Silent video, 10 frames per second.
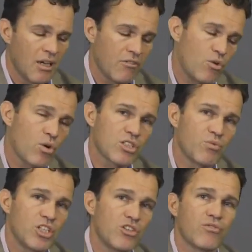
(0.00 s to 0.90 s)
Of course,
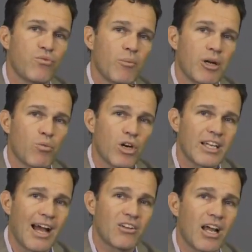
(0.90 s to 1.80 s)
when you do the 4-minute
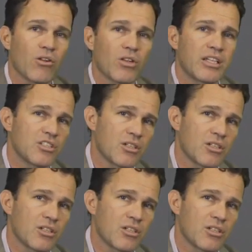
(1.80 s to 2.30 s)
workout, not only is